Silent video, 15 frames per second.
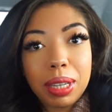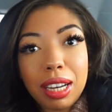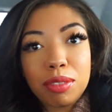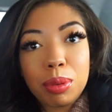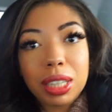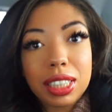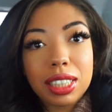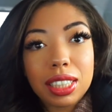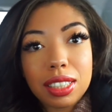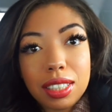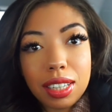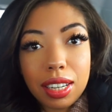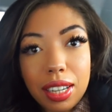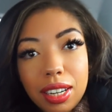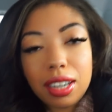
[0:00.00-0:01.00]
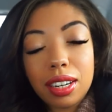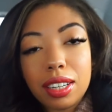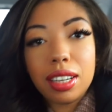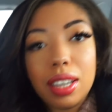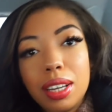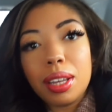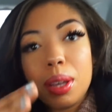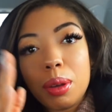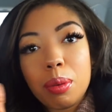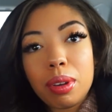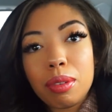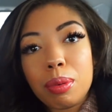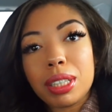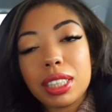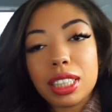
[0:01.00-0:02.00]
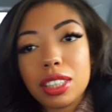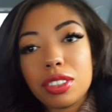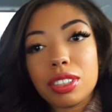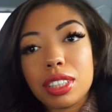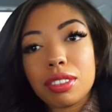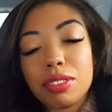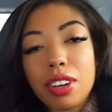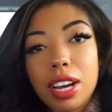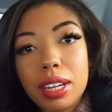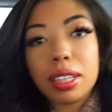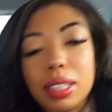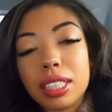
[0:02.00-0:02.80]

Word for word: We have one sister here, We've one sister in the front.